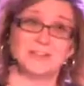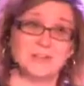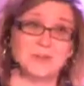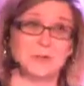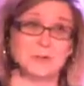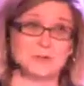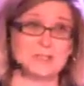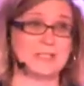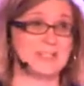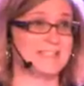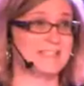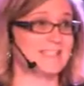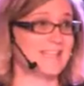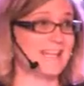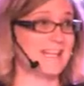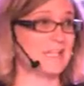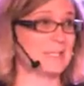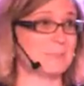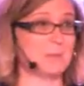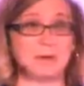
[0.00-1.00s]
who since
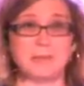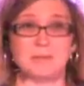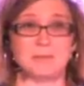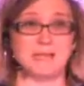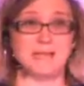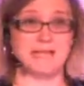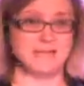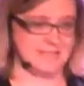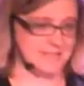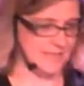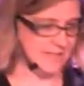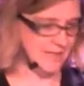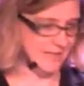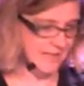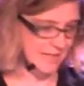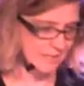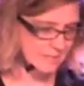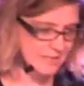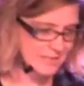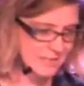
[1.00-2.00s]
then has probably had 10
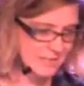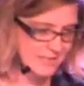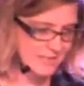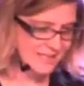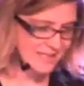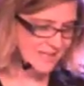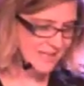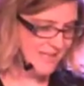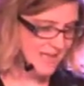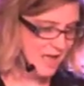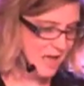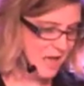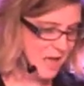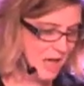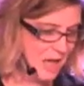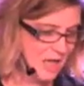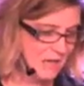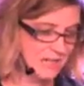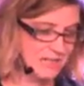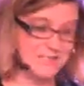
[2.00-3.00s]
names.
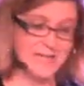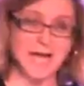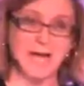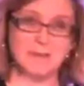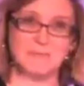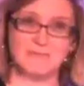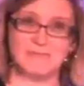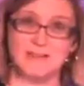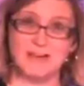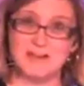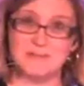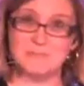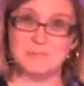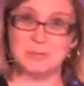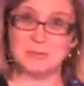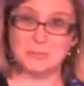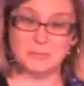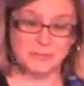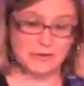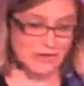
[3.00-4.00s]
The top 5
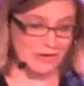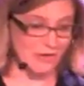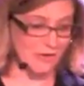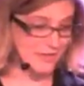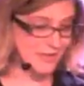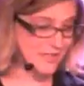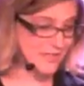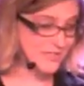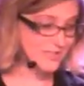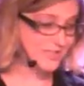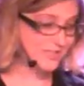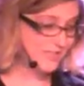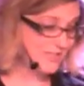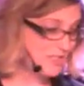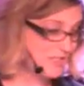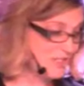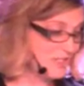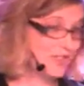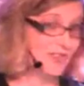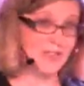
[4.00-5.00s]
Billboard artists
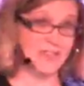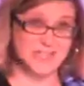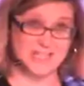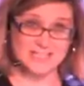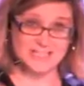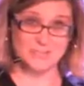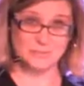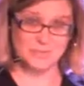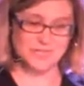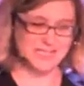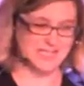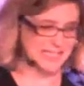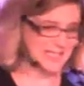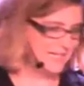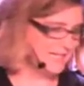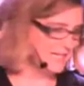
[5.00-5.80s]
this week in